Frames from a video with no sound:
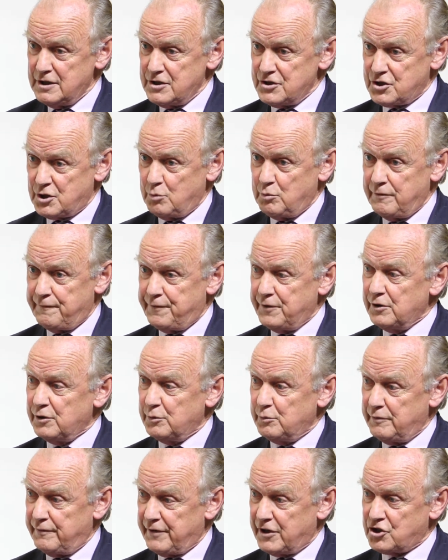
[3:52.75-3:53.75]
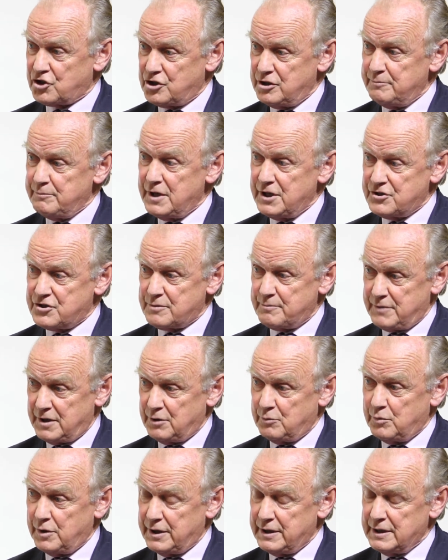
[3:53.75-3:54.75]
So we feel that we've actually made some
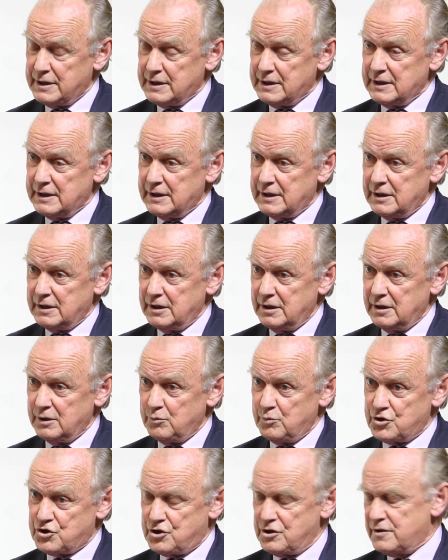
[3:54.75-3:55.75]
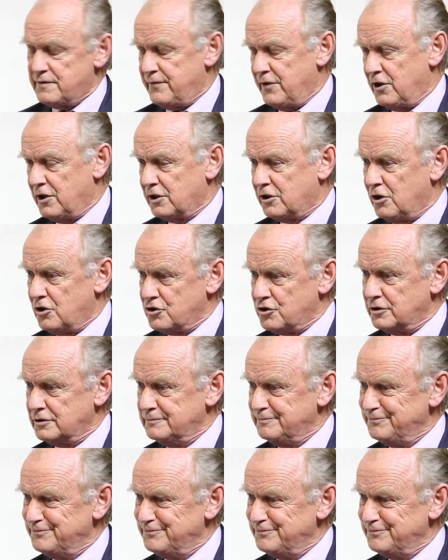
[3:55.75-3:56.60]
headway, which is very encouraging.